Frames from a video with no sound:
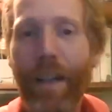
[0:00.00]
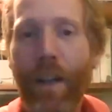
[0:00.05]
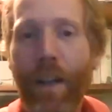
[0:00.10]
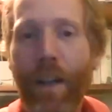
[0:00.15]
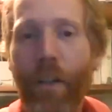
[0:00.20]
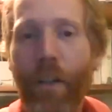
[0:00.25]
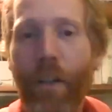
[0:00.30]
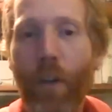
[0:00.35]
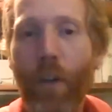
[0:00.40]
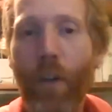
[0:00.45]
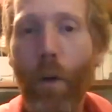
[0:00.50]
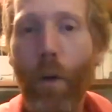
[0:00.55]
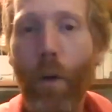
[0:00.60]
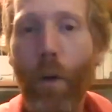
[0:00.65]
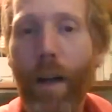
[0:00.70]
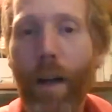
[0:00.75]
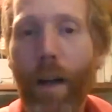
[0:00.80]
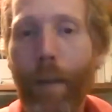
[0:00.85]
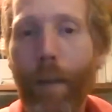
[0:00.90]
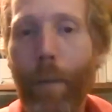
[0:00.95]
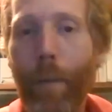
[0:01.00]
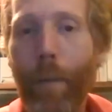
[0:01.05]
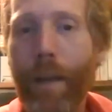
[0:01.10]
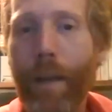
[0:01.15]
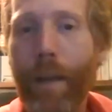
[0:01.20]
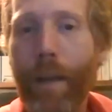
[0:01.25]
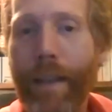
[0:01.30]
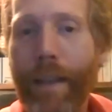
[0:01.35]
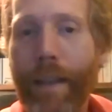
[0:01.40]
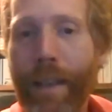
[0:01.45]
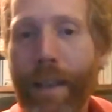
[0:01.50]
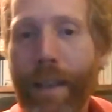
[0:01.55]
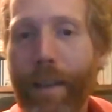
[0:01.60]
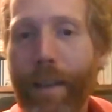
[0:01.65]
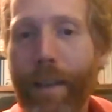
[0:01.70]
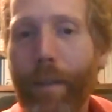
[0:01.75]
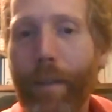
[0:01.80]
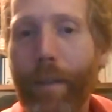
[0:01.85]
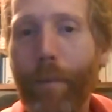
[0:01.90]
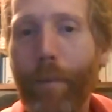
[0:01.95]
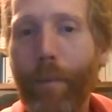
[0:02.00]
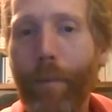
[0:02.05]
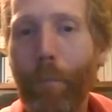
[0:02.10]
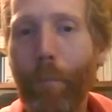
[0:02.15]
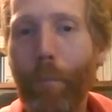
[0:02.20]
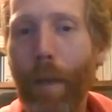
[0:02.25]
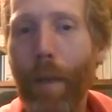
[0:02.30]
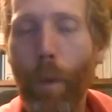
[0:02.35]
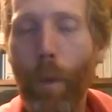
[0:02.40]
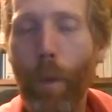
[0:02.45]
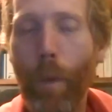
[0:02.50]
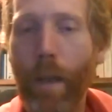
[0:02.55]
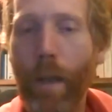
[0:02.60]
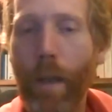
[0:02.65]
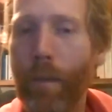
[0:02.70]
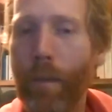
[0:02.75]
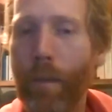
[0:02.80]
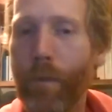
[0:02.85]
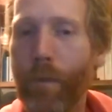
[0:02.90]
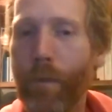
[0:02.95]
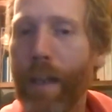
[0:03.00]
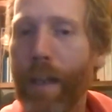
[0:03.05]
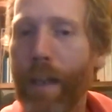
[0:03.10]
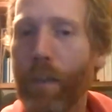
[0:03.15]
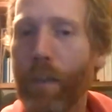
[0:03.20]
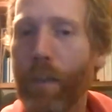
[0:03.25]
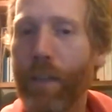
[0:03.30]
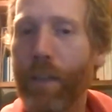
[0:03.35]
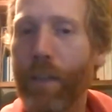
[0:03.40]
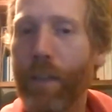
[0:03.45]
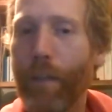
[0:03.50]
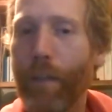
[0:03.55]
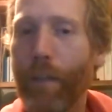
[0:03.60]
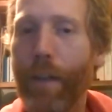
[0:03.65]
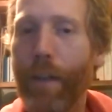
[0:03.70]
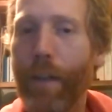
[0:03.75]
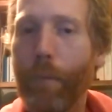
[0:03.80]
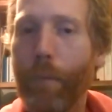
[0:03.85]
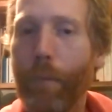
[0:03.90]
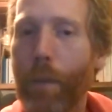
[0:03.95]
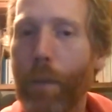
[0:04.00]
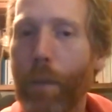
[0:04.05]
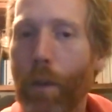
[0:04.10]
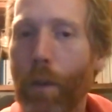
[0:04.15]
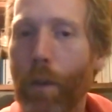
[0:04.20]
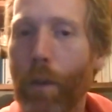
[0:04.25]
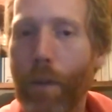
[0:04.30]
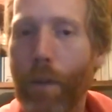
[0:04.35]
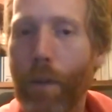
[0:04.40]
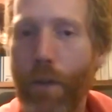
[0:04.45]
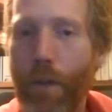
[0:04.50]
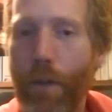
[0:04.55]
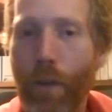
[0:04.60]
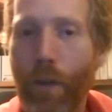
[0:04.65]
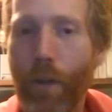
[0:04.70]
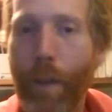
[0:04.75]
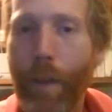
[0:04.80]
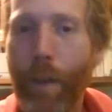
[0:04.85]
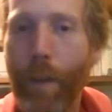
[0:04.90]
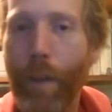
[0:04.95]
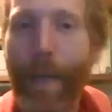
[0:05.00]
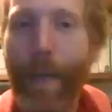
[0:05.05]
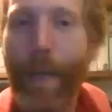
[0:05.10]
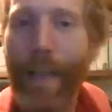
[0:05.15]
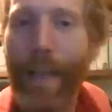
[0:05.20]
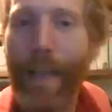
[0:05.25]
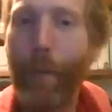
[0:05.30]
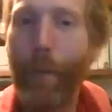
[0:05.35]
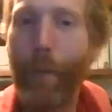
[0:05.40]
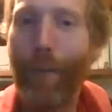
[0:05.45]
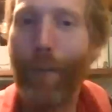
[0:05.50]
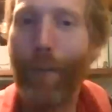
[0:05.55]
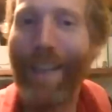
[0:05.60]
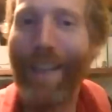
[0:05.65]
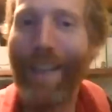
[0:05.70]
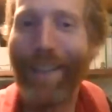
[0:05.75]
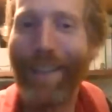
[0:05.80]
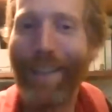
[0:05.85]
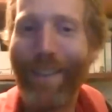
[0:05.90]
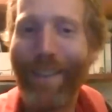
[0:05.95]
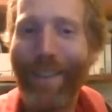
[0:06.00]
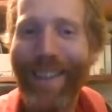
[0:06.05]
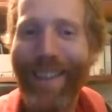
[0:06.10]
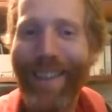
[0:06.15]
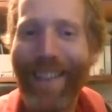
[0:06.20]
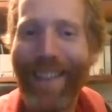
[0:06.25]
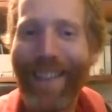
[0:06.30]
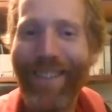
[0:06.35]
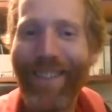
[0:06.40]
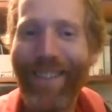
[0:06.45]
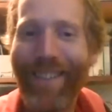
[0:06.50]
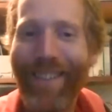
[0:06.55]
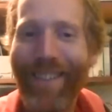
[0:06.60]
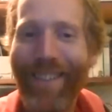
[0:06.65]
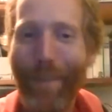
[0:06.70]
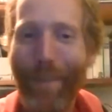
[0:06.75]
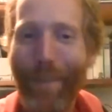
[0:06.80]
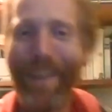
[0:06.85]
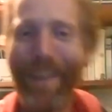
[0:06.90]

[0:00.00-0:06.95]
So my wild nettles have their come on a shibboleth peg, I'm afraid. I'm going to get rid of them